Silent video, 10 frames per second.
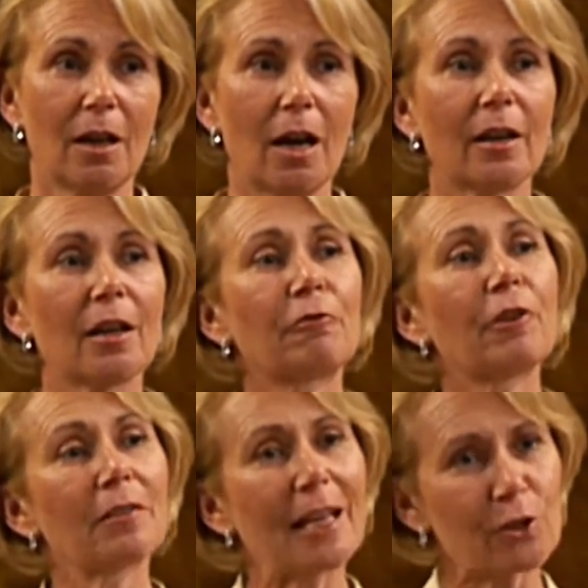And I
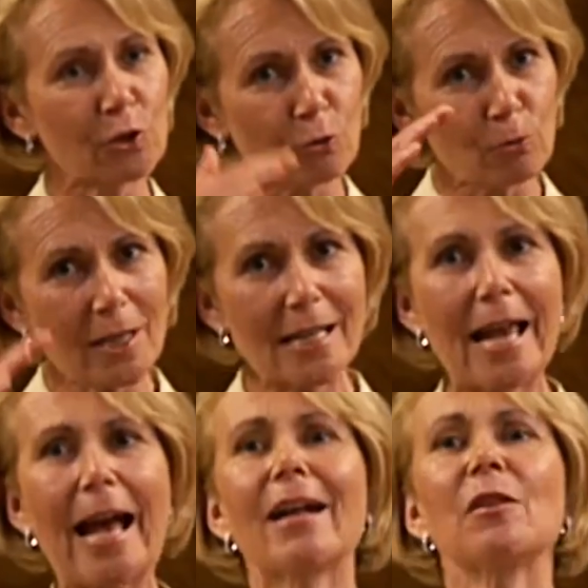find that has really
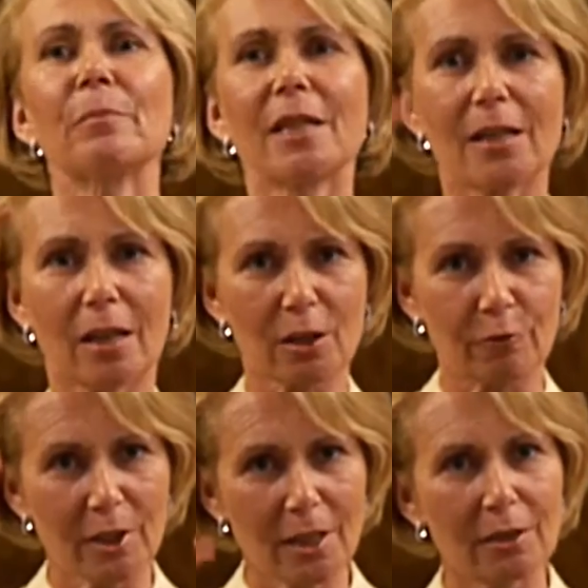helped me kind of
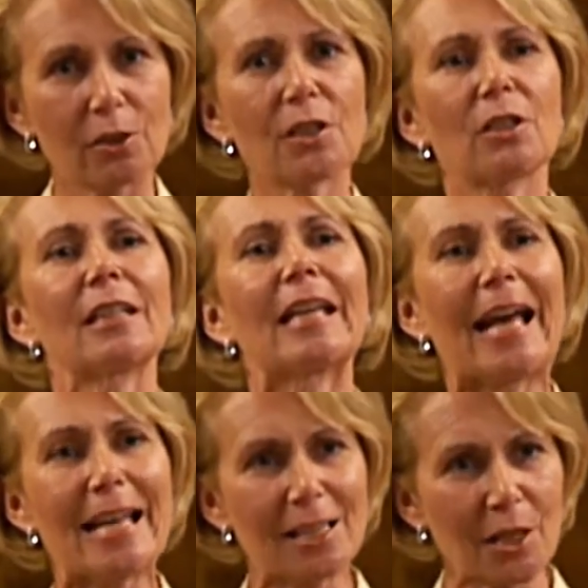just
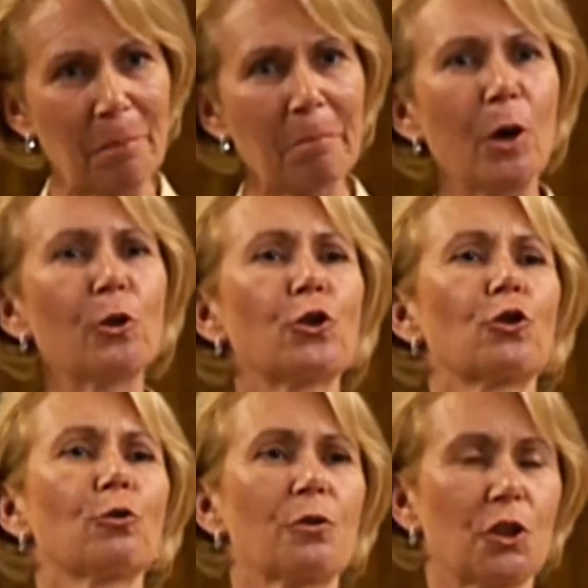gain an
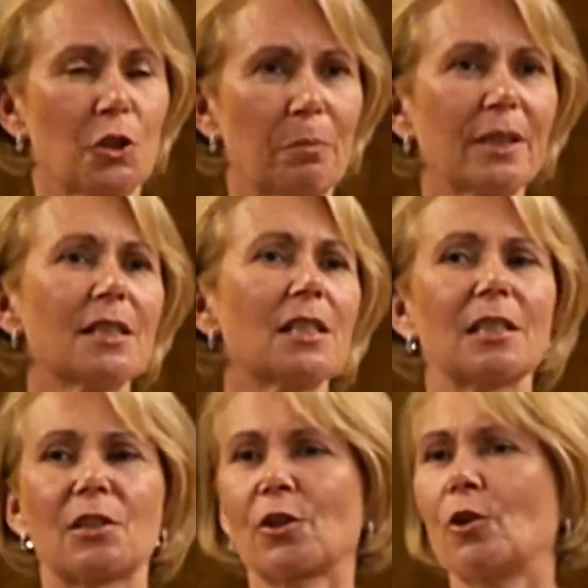emotional stability.
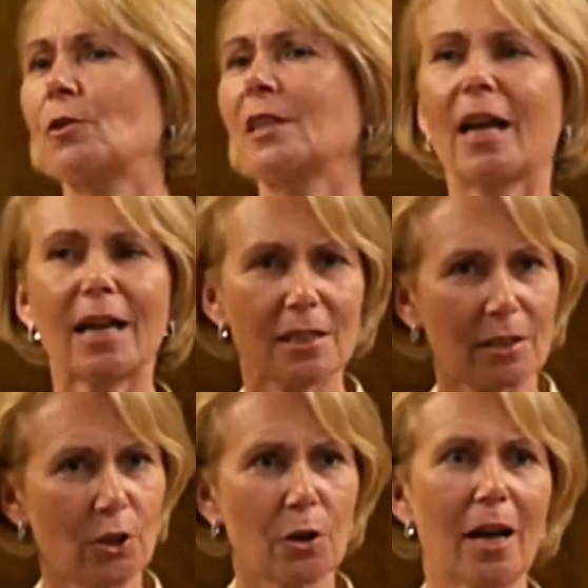So yes,
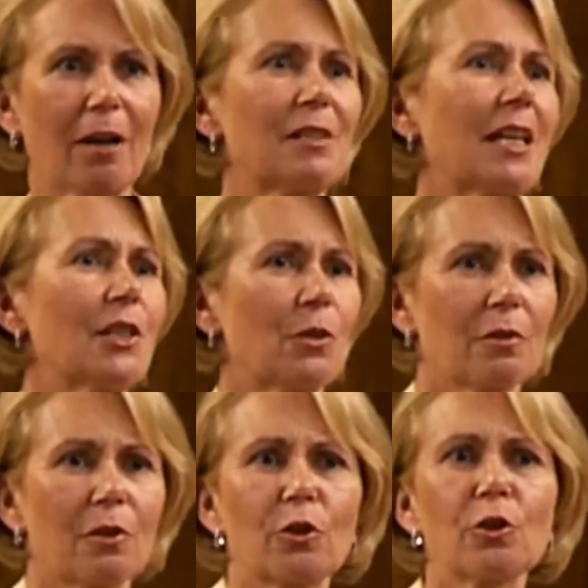you know, I have days when
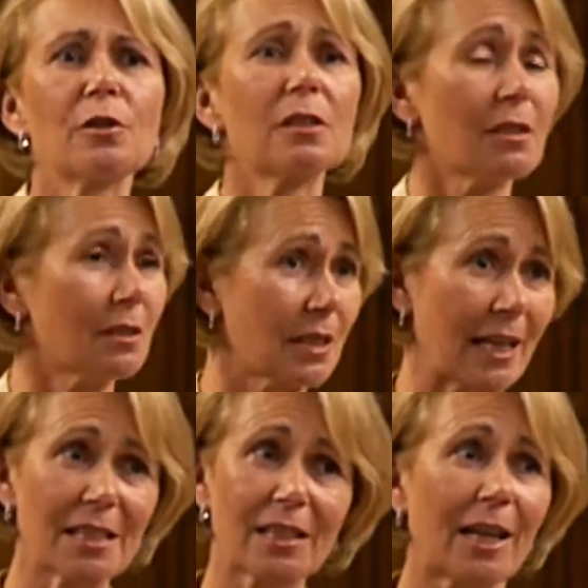are good and
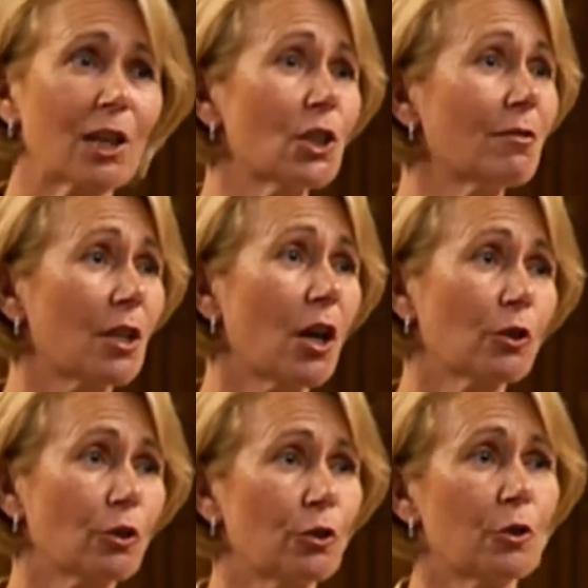days occasionally that
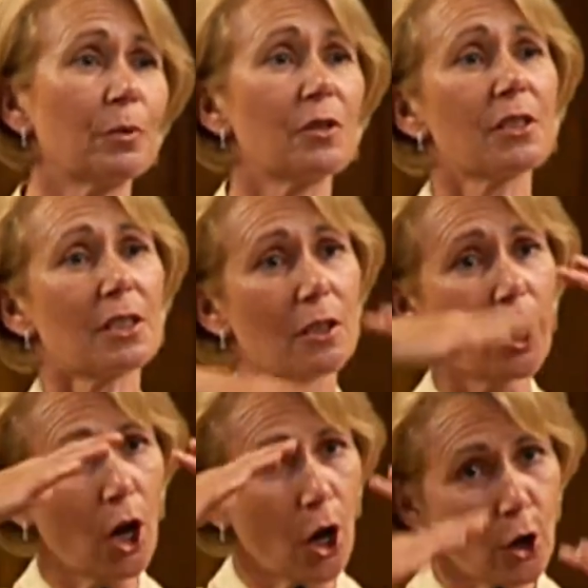aren't good, but there's an
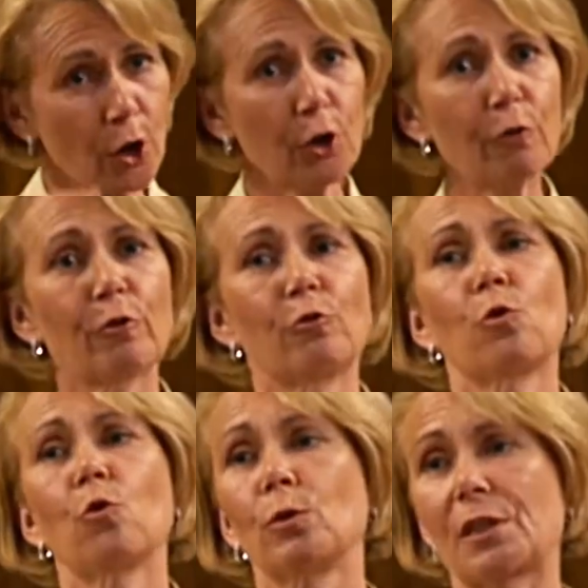
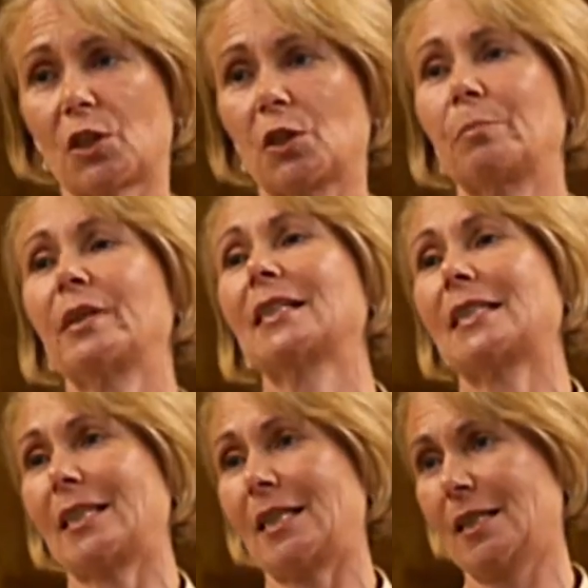overall
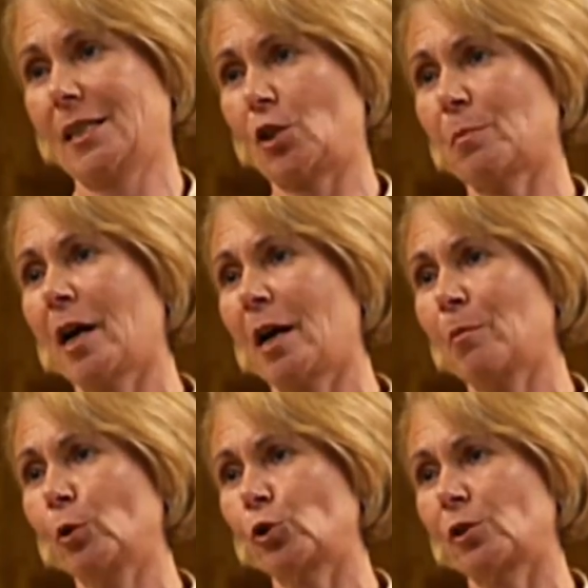stability to my
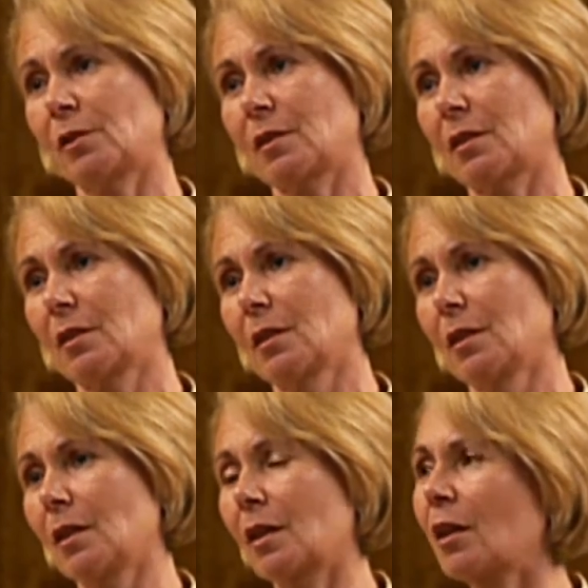emotions.
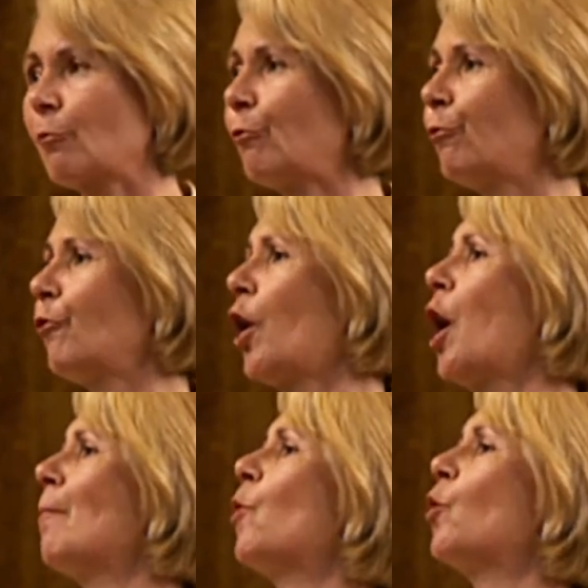And I'm far
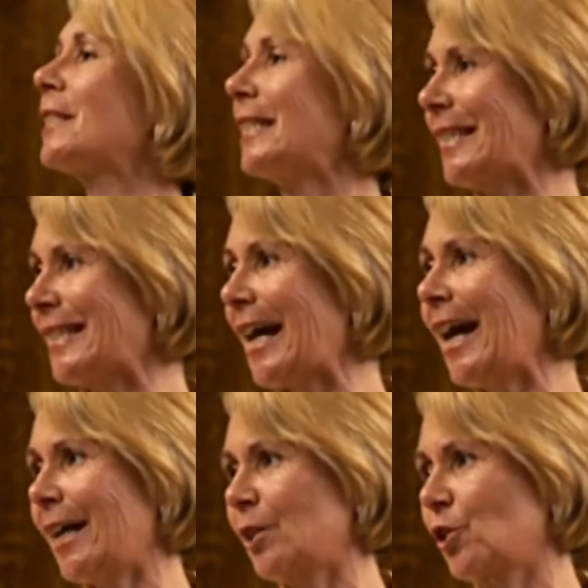more
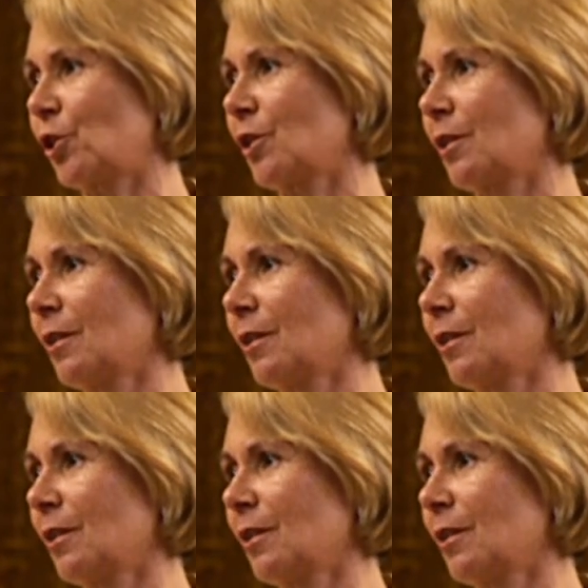detached